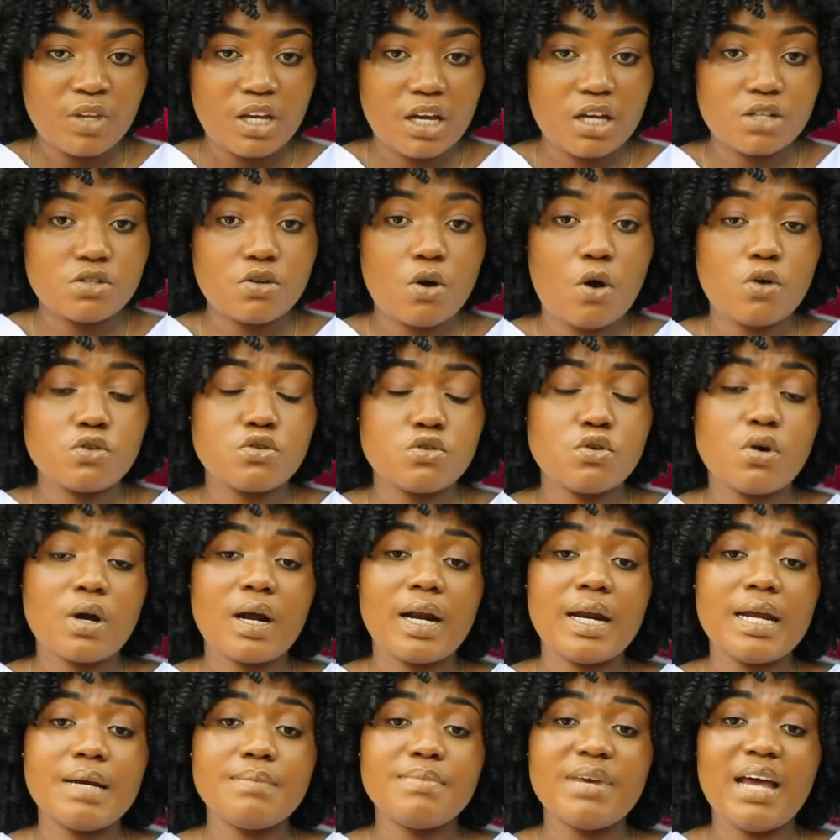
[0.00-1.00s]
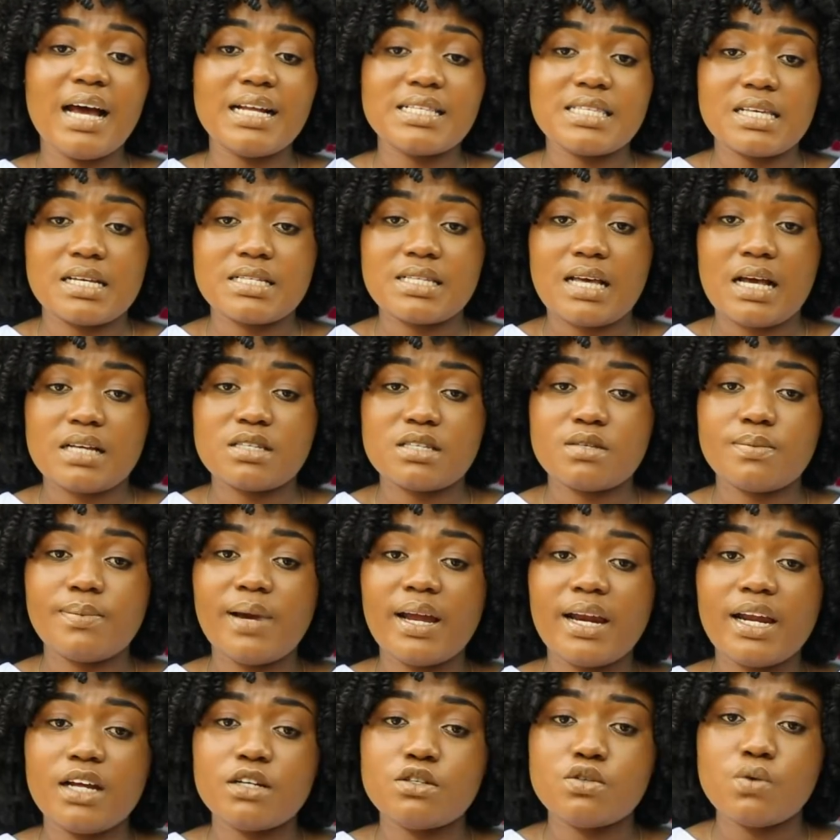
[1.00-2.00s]
It also claimed that it has
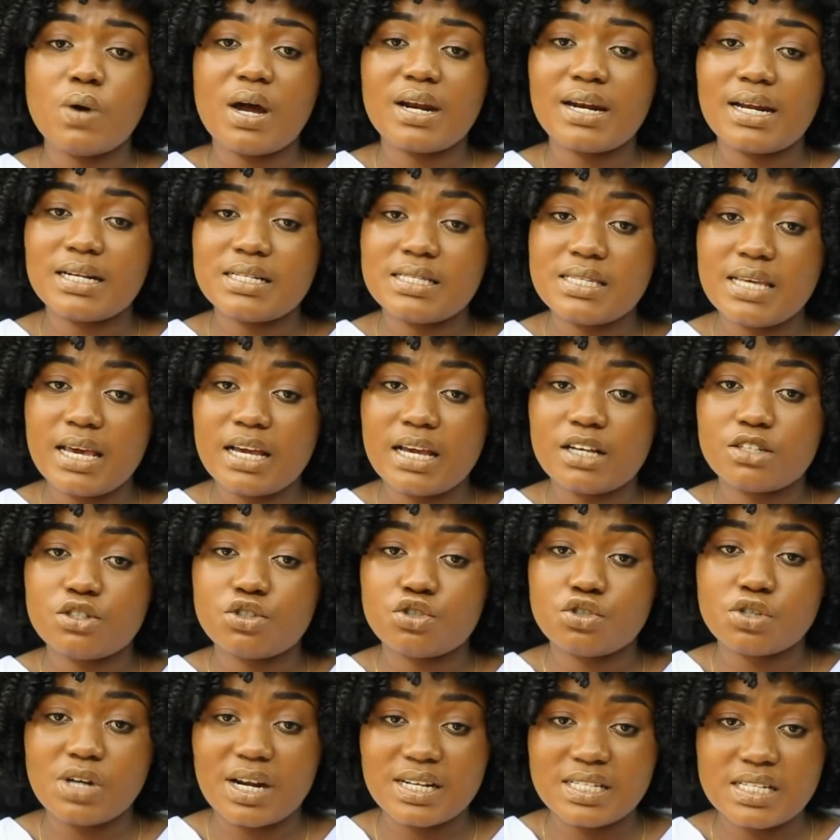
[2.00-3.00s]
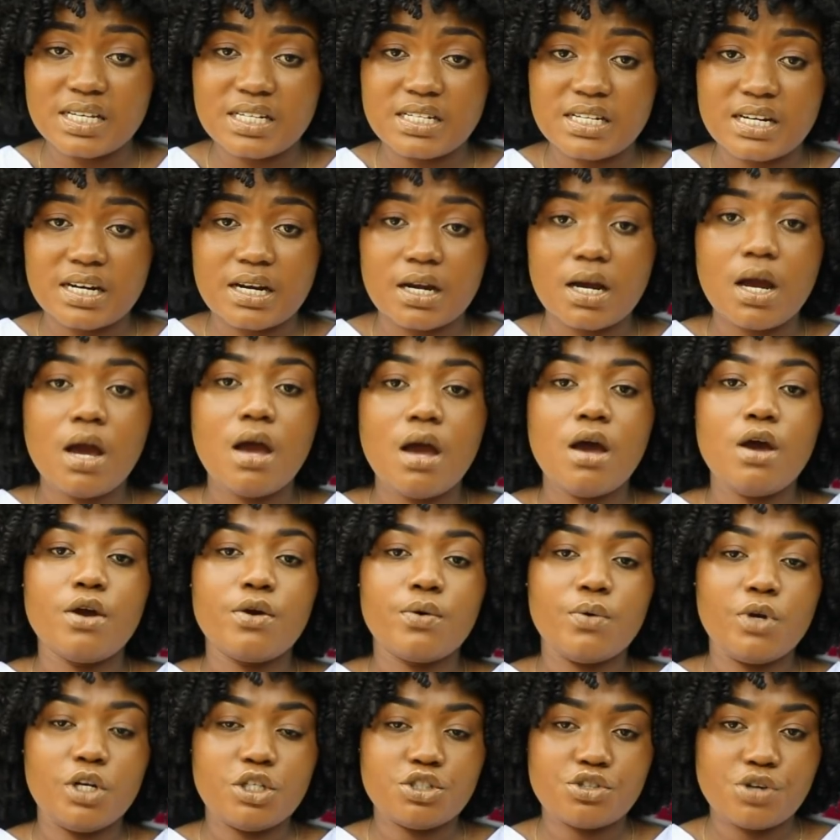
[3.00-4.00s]
managed to undertake strategic
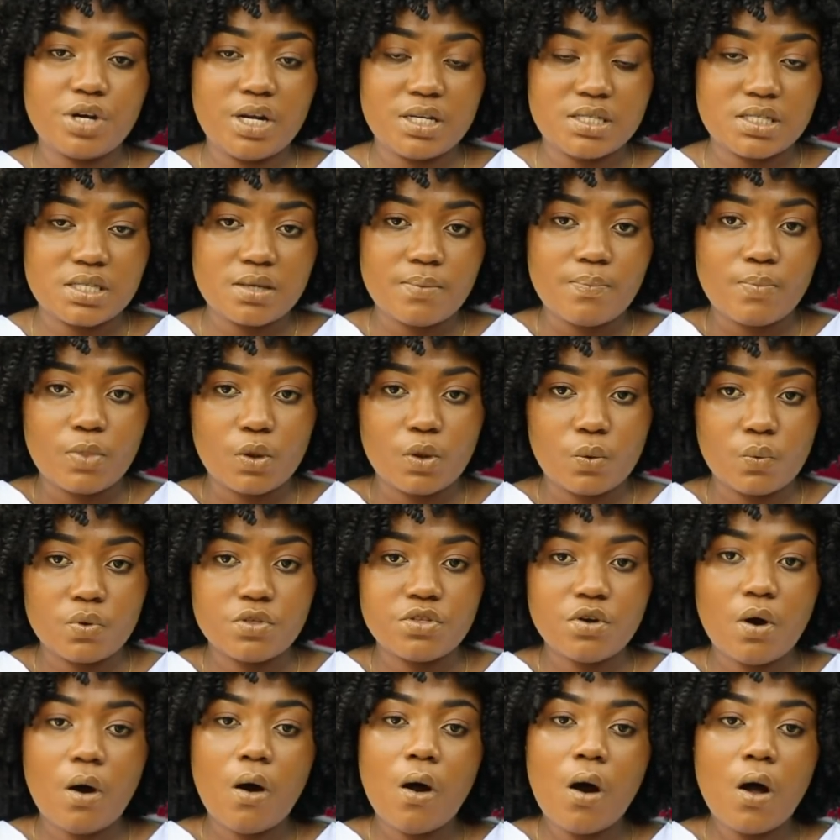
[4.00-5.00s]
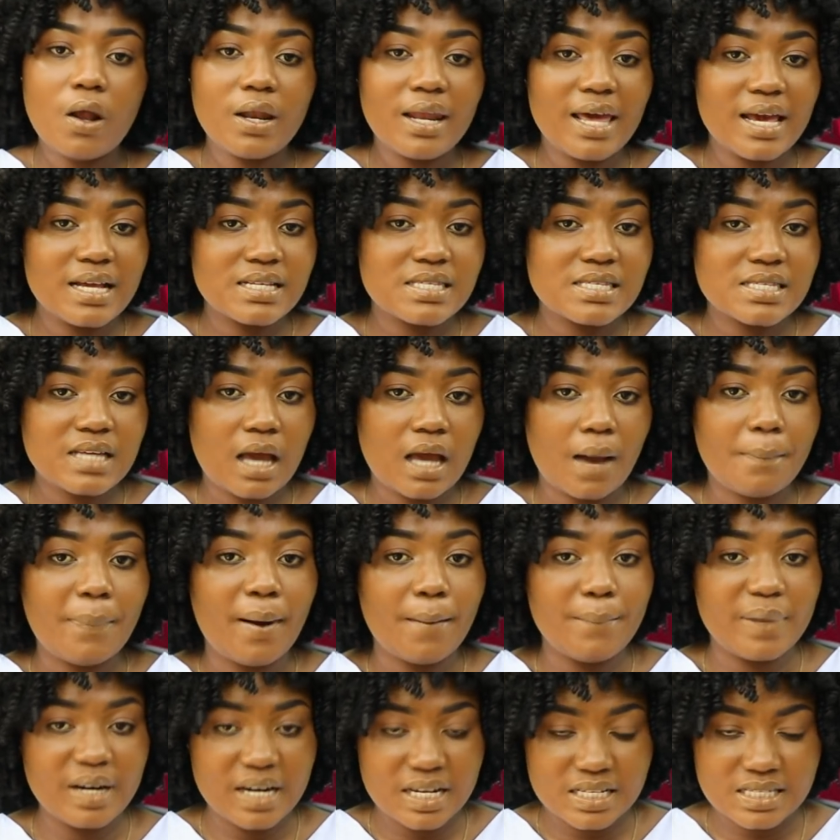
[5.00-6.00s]
retreat with all its
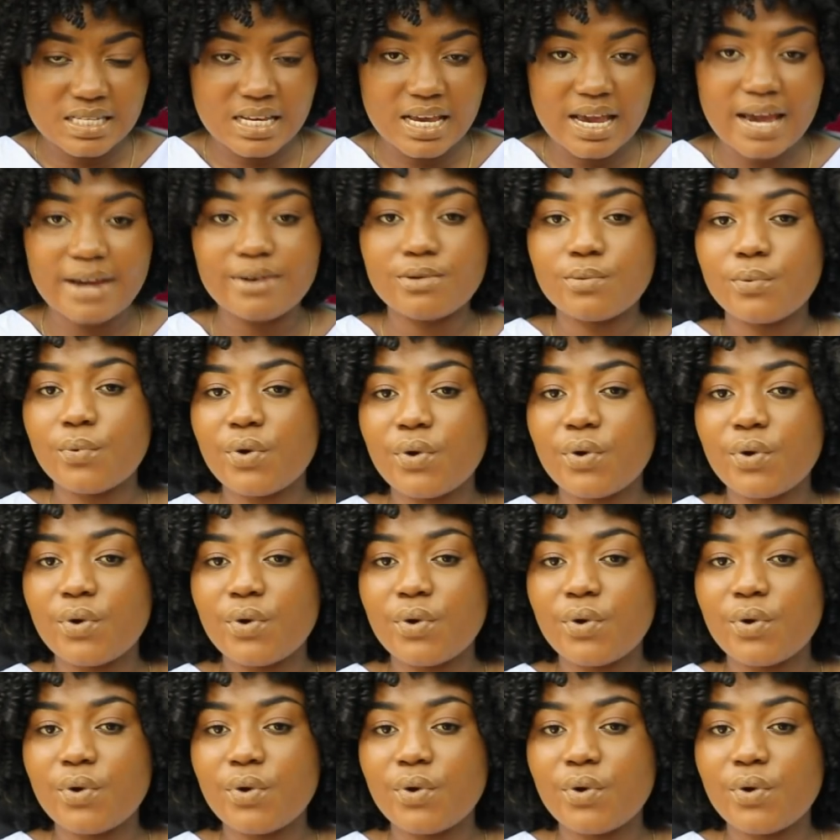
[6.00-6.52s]
capability and